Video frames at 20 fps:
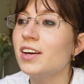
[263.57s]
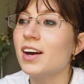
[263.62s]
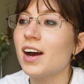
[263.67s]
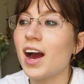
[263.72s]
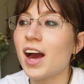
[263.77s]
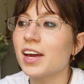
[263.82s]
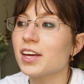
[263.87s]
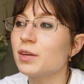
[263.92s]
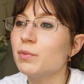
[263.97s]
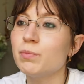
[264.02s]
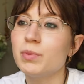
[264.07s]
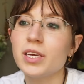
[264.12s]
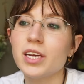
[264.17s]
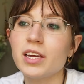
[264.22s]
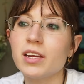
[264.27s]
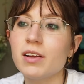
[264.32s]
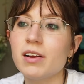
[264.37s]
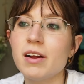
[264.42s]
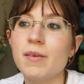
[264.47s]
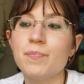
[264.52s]
I can
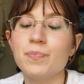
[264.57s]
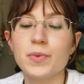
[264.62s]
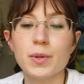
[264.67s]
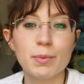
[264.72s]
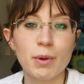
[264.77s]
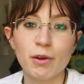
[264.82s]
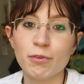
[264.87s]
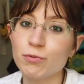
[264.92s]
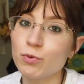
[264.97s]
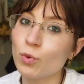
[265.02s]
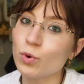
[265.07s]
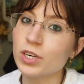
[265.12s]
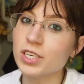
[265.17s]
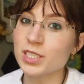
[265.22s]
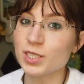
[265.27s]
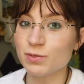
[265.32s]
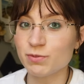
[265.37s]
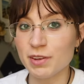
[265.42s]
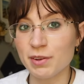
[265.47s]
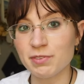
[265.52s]
be in my
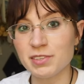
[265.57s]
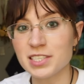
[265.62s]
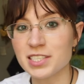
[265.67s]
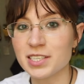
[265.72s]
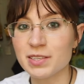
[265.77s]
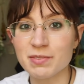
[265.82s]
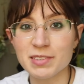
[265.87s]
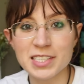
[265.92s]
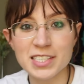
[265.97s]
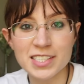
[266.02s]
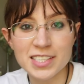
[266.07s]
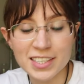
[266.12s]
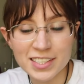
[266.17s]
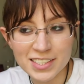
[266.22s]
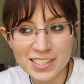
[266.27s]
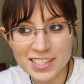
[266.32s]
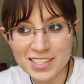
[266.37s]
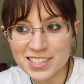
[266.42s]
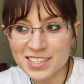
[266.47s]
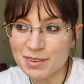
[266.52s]
40s, 50s, even
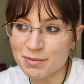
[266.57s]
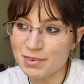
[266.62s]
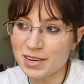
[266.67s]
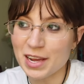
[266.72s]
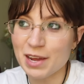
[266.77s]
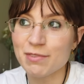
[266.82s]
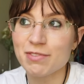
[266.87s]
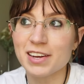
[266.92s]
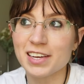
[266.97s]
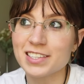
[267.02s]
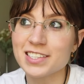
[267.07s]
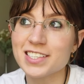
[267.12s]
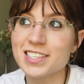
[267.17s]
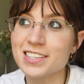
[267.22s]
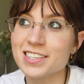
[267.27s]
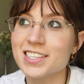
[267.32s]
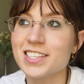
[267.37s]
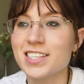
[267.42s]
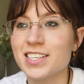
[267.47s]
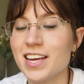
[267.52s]
60s someday if I can
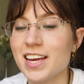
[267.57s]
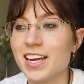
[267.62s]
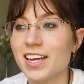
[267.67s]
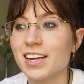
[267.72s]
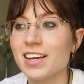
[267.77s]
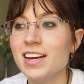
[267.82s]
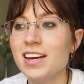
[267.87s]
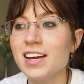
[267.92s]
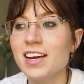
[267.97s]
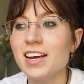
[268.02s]
still sing